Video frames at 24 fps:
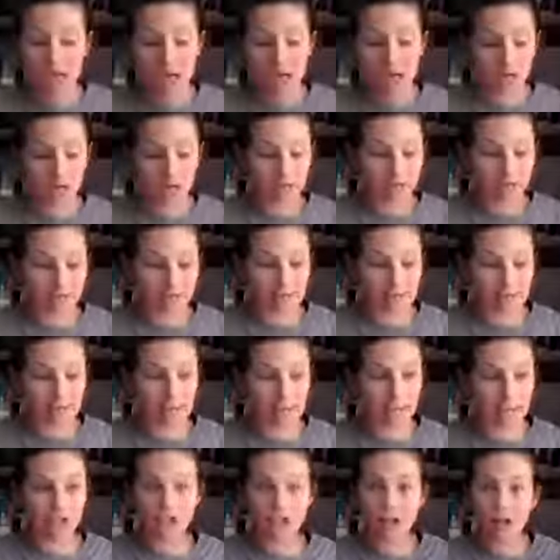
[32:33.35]
Like I
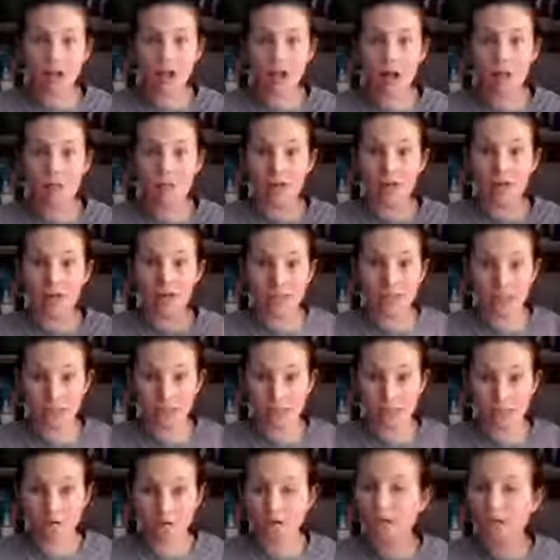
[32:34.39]
said, check out my
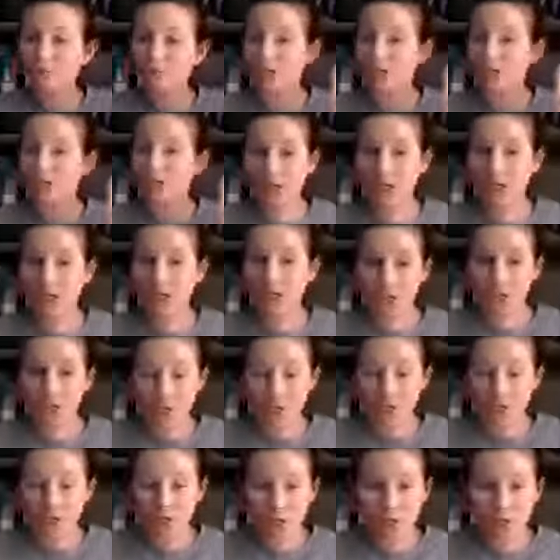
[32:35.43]
Instagram, check out my
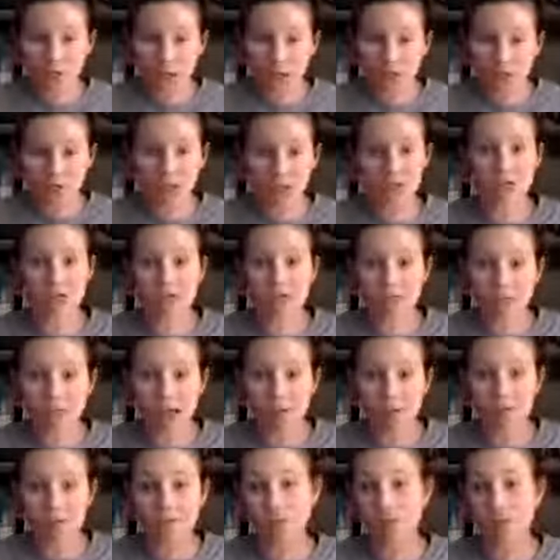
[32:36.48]
YouTube channel. I'd love to
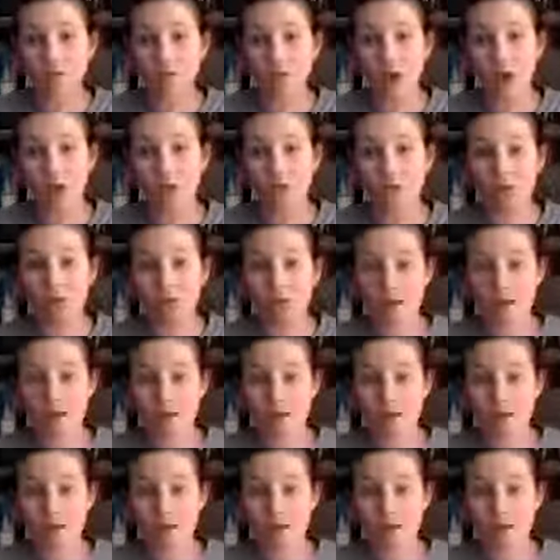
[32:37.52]
have you follow me there.